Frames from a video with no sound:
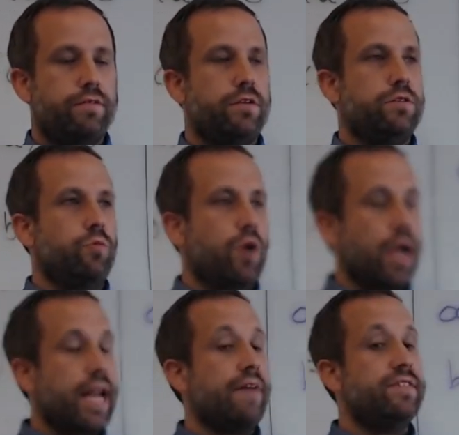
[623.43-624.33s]
we're not
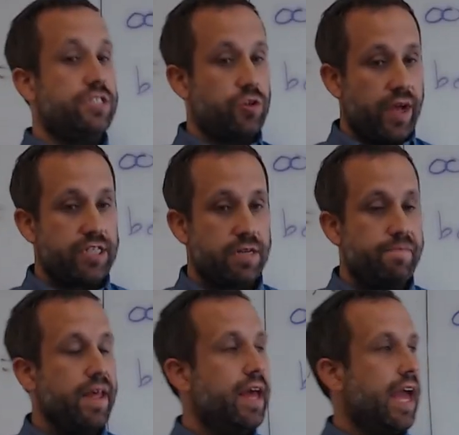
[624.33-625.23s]
going to have a situation
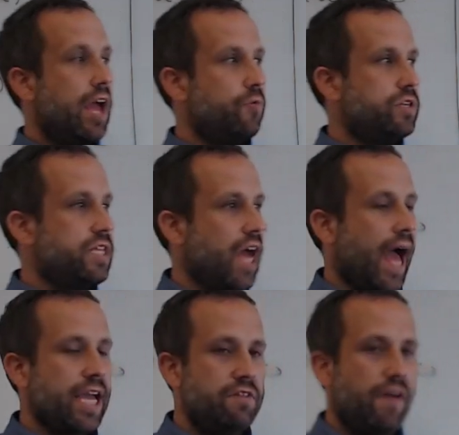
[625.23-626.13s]
in which the
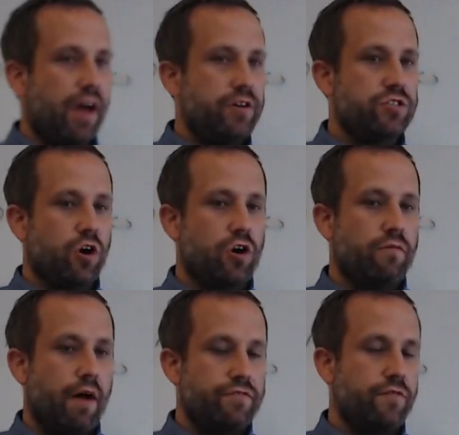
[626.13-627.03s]
eigenvalues are
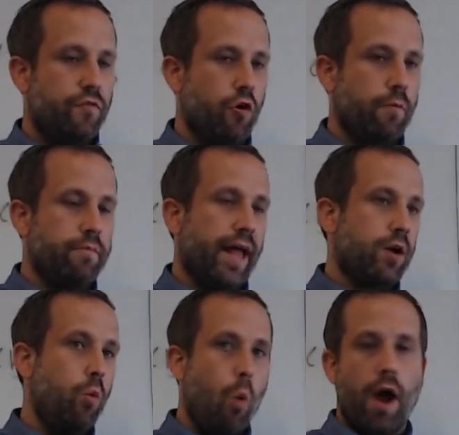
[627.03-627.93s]
of the form like
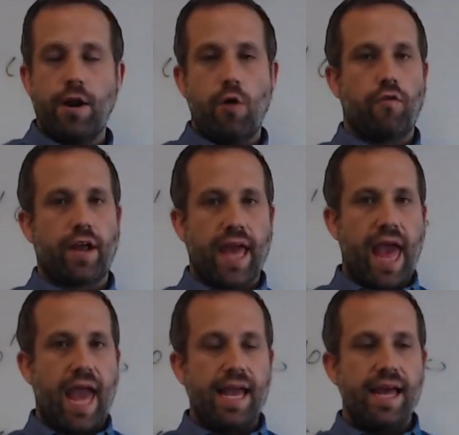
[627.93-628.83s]
1 over
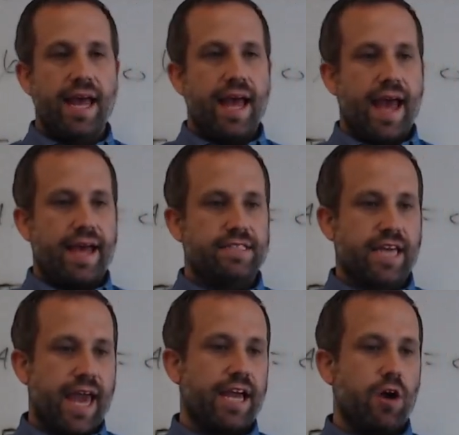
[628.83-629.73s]
k, as
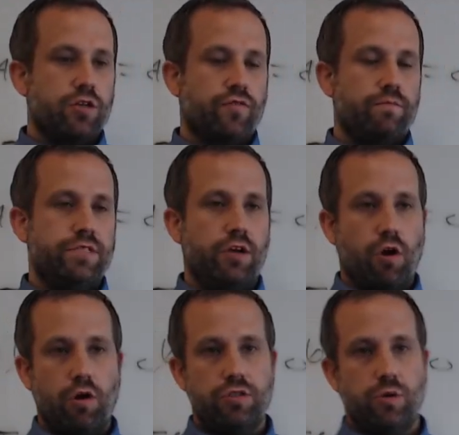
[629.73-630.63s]
k goes from
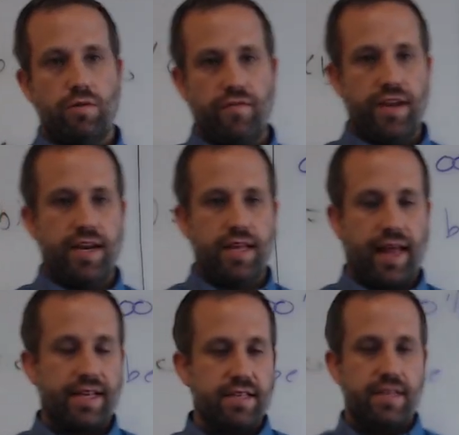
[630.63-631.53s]
0 to infinity.
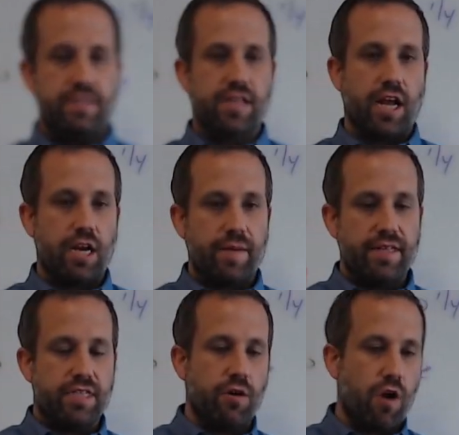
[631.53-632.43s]
Like, it's not going to be
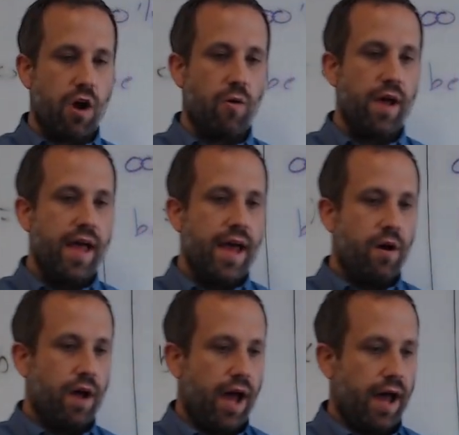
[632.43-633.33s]
0,
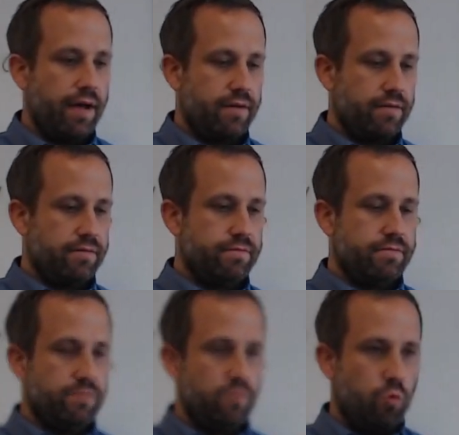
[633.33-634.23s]

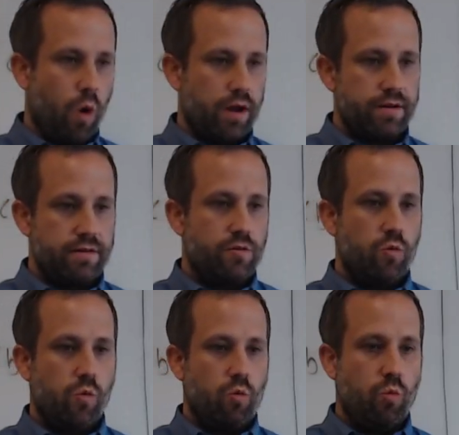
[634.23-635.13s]
1,
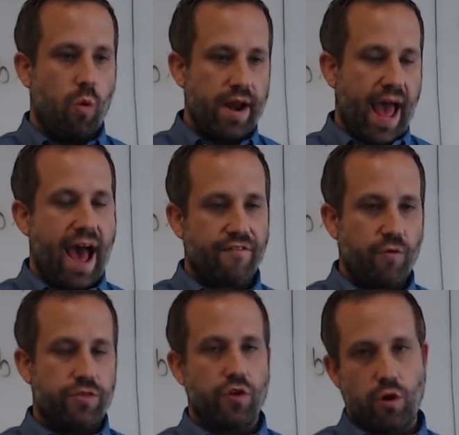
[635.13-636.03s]
1/2,
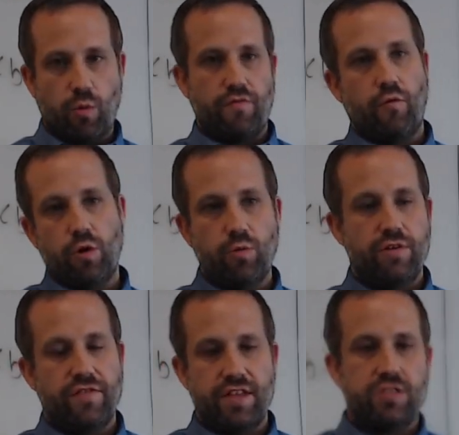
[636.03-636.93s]
1/3, 1/4,
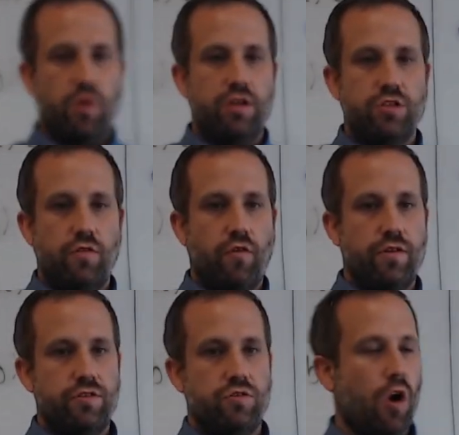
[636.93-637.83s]
1/5, so on and so
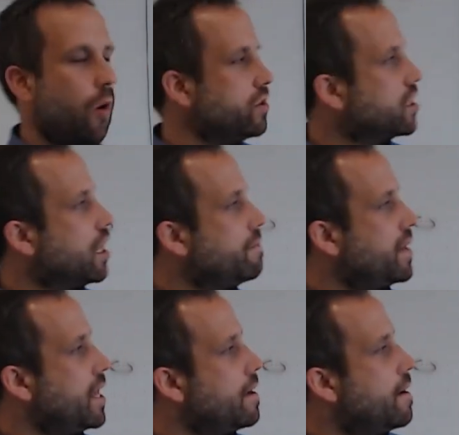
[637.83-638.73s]
forth. So it's always going to be